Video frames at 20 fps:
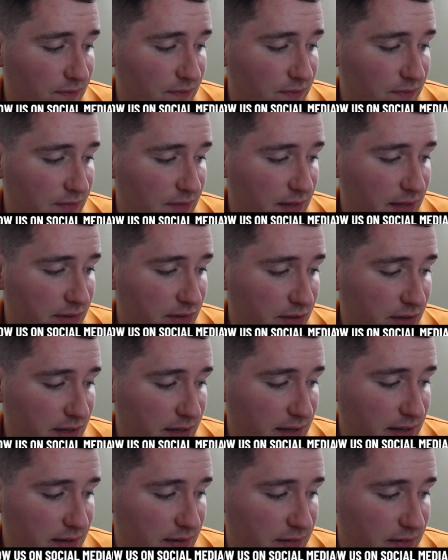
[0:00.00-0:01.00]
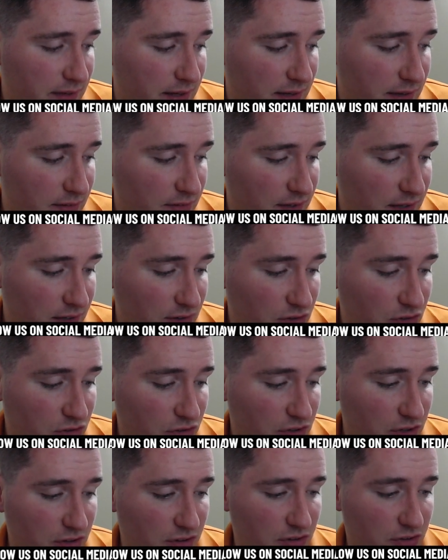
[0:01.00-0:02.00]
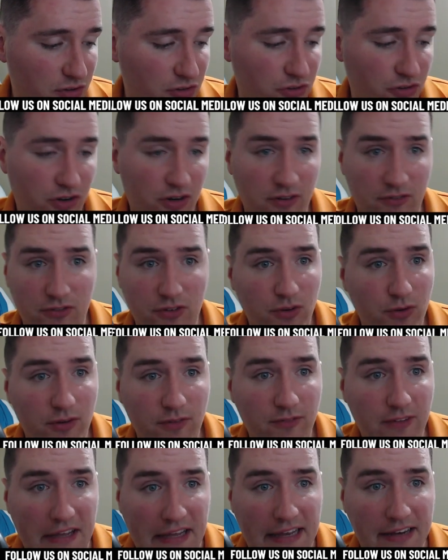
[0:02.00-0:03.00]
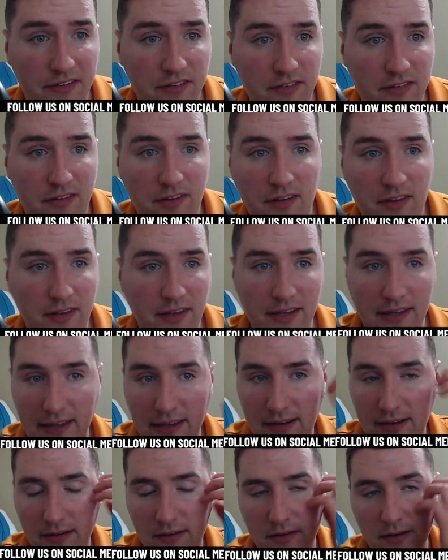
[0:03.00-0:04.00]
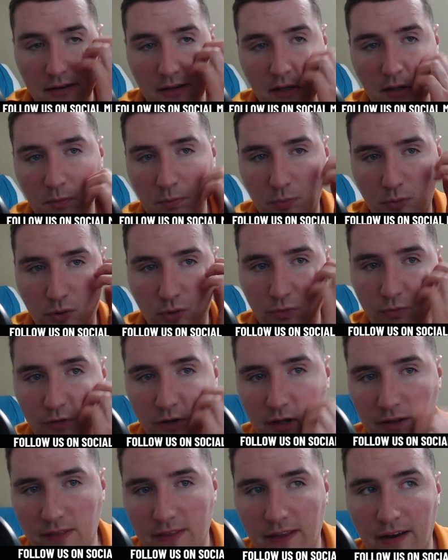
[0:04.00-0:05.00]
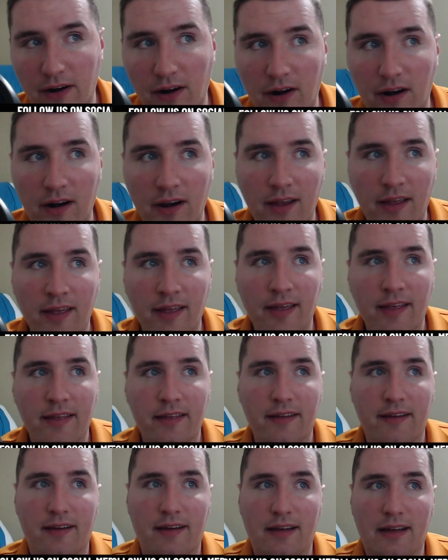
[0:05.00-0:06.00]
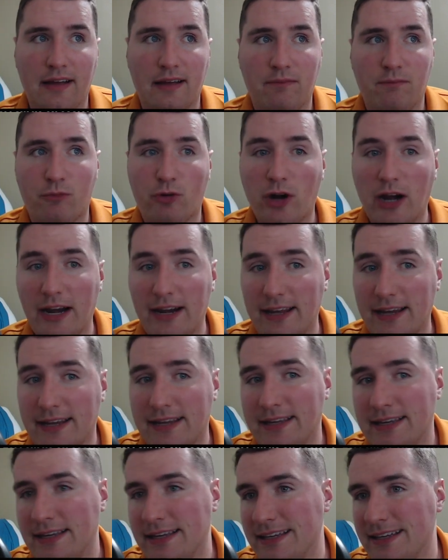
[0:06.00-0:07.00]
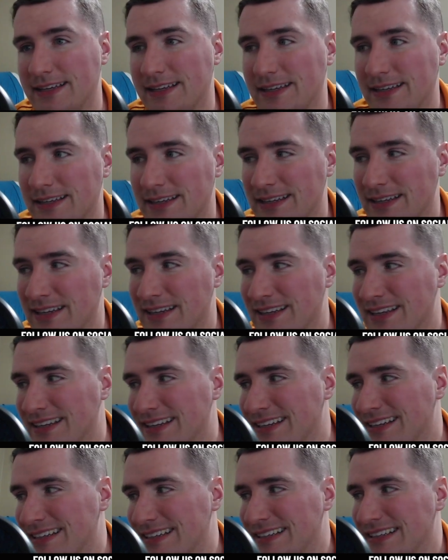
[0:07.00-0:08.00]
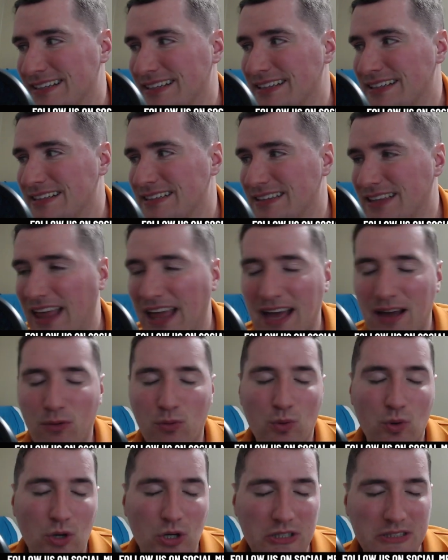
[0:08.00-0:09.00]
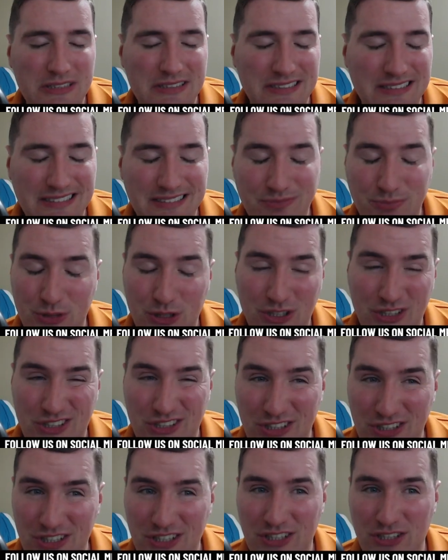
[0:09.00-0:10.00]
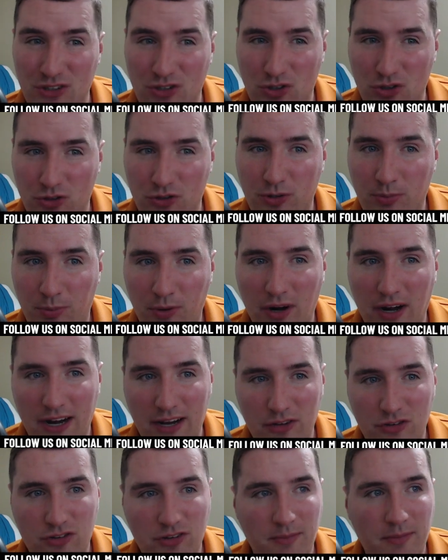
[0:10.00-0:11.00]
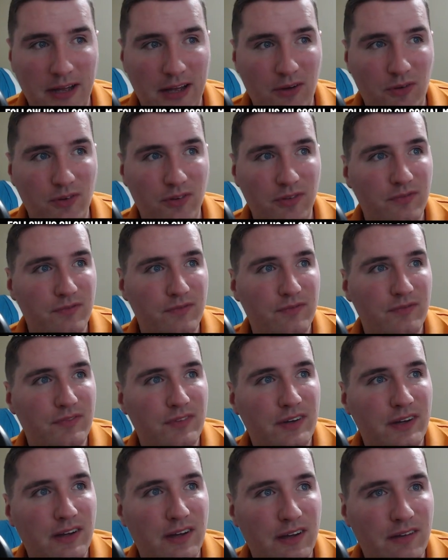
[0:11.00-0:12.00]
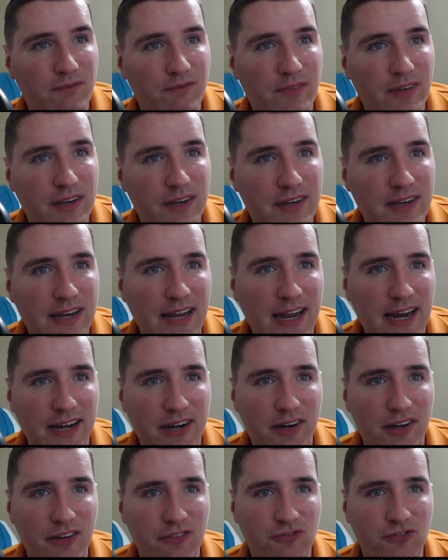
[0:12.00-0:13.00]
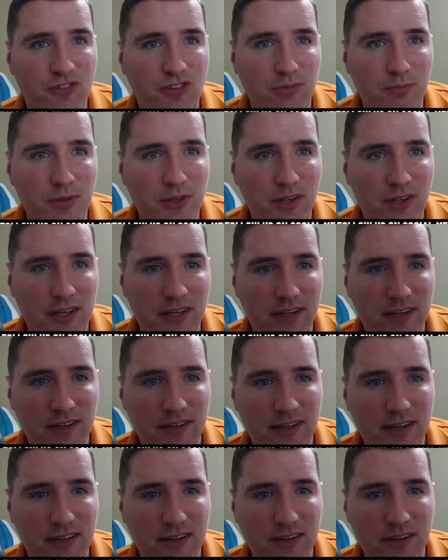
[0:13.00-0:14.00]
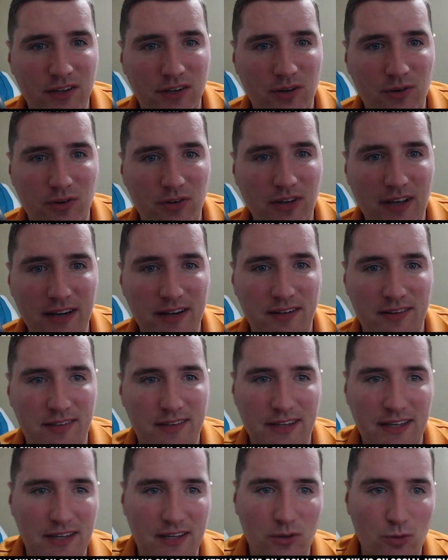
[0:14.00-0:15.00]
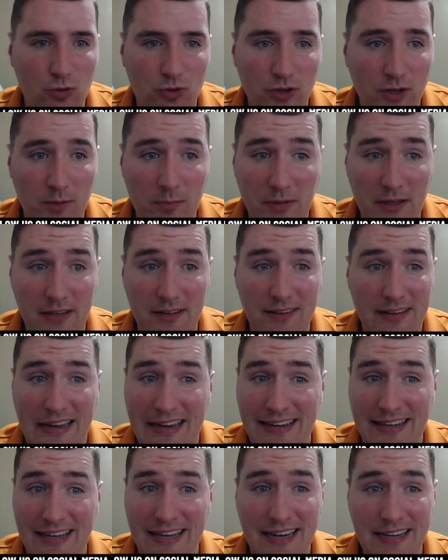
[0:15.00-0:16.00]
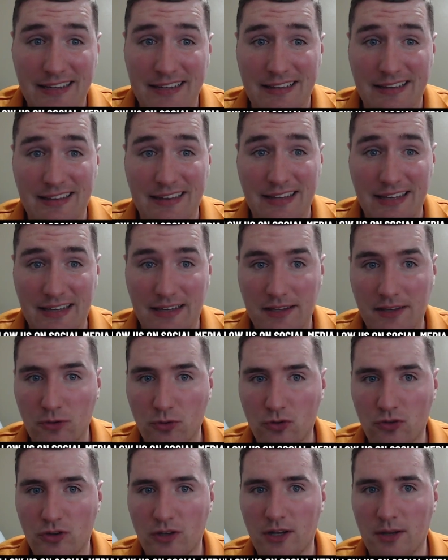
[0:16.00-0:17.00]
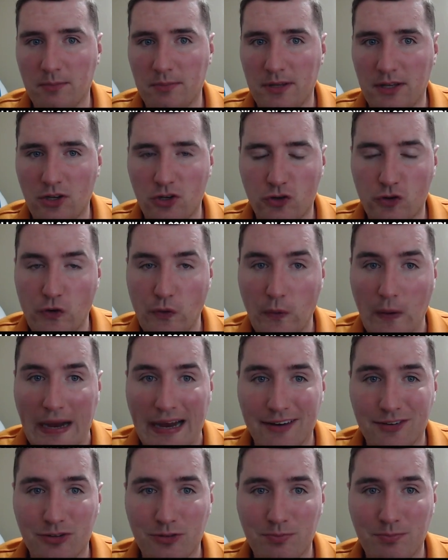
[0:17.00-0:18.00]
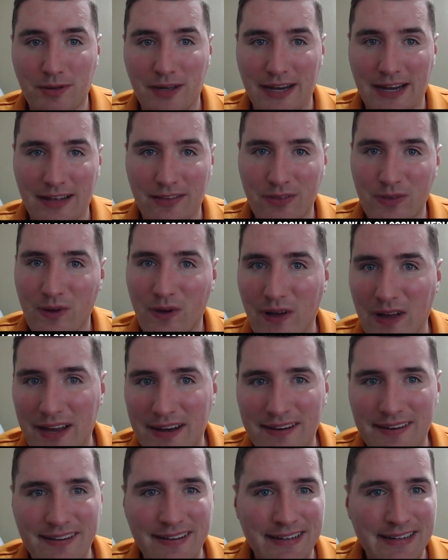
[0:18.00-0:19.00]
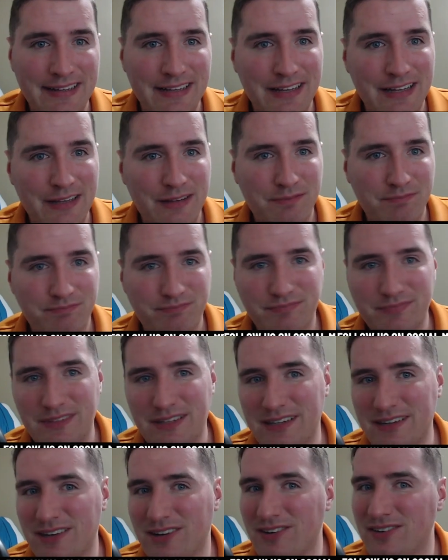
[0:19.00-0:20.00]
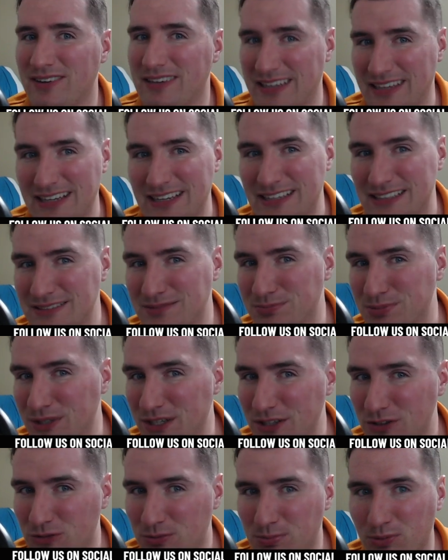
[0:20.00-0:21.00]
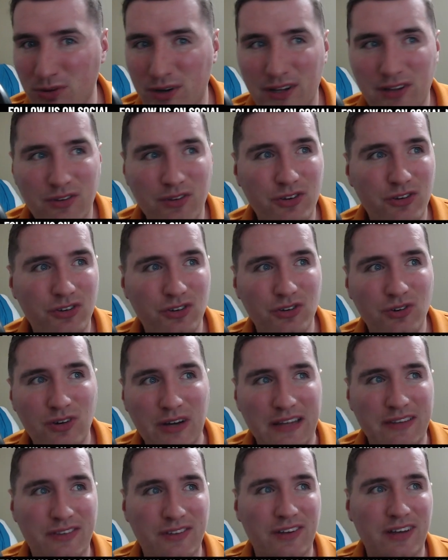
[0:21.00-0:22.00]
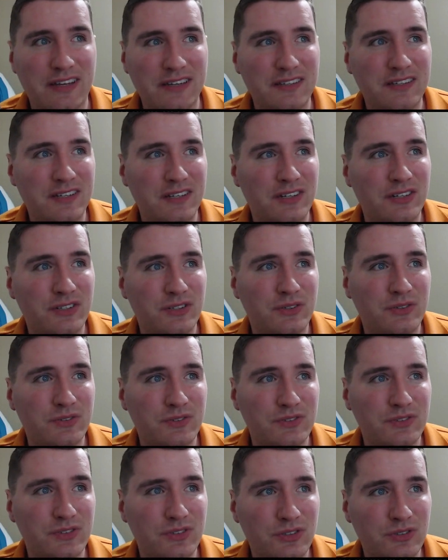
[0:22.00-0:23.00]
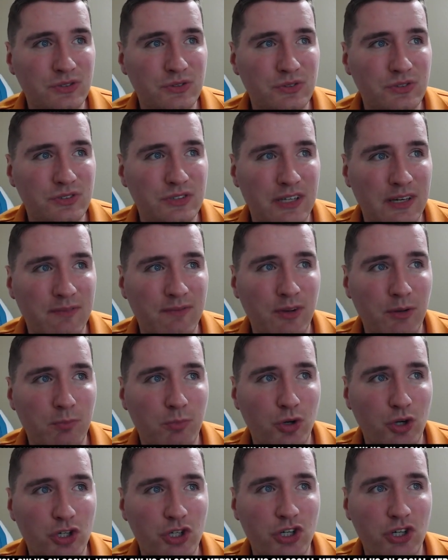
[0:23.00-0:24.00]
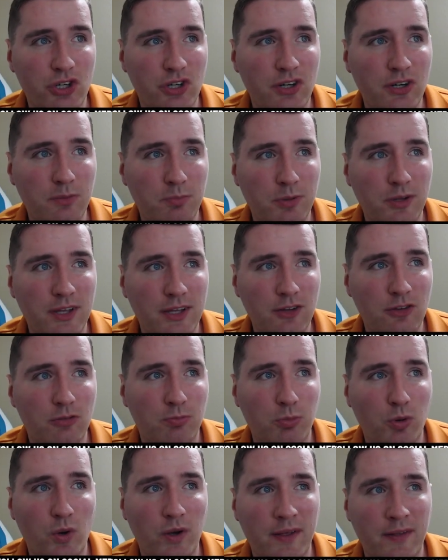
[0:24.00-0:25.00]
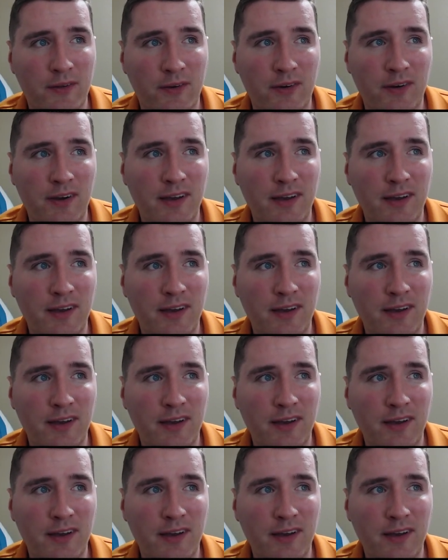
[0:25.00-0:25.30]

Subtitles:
That's all I can say is he just didn't deserve to advance, and he proved it there. Reddick, that one I'm a little surprised about, but not enough to be like, because I didn't think he was going to beat Denny. I didn't think he was going to beat Truex, but I thought, he could play spoiler too. I thought, him and Buescher could have played spoiler.